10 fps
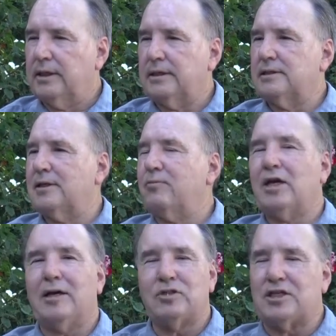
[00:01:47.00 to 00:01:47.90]
And
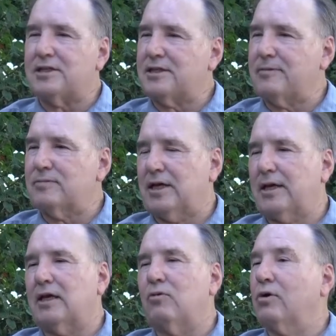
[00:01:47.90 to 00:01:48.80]
sometimes he seems
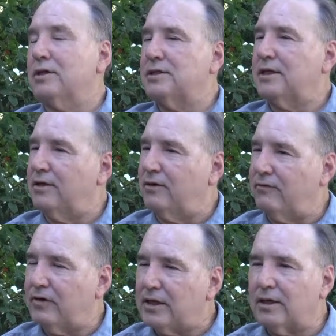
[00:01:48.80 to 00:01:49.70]
like he wants to
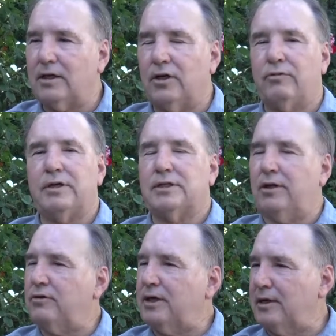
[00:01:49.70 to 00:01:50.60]
intervene in countries,
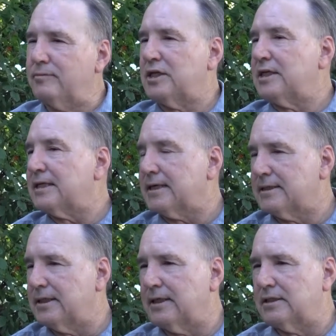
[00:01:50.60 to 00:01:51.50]
other times he
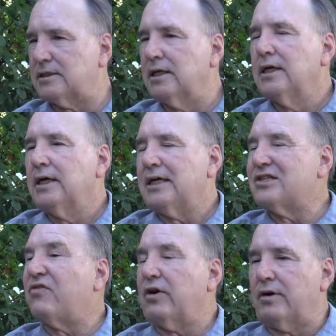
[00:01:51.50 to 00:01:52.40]
doesn't. It's
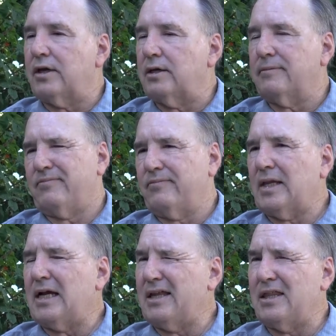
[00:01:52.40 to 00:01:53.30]
it's very
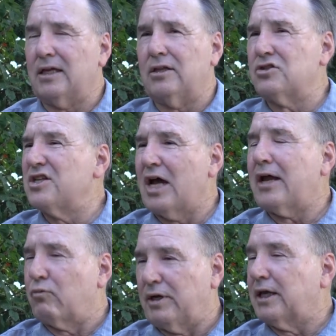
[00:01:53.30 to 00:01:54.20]
I think there's
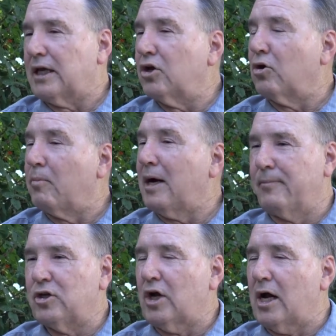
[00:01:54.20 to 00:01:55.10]
not really an
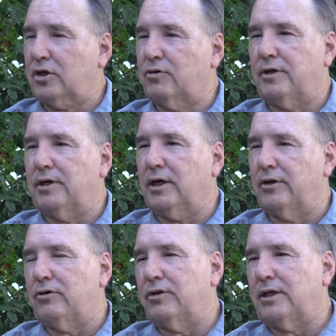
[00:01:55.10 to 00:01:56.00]
Obama doctrine
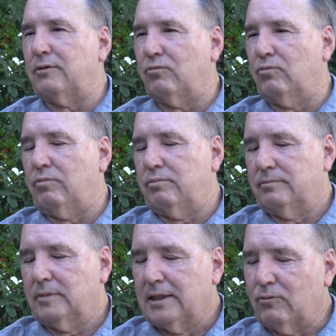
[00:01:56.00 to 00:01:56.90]
other than
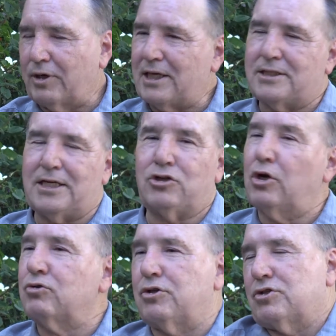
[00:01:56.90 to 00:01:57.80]
what he said,
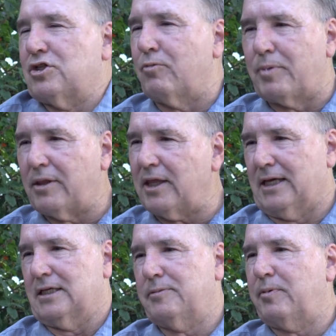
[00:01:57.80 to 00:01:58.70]
don't do stupid
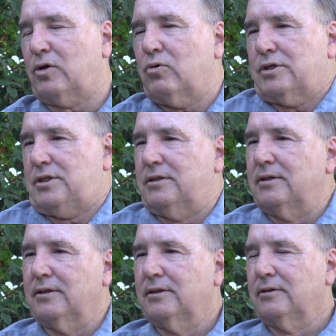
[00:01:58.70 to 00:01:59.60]
things. But of course,
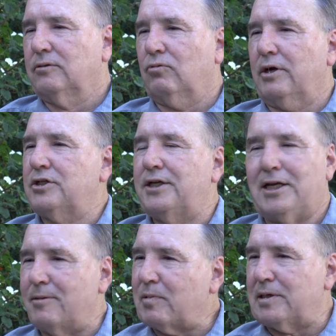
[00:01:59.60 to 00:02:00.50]
why should
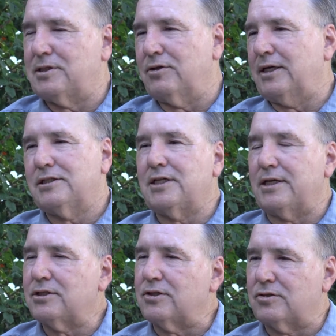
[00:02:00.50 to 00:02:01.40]
any president of the United
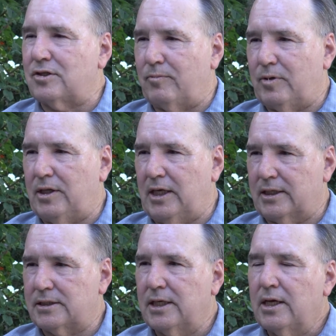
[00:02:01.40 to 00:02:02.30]
States do stupid things?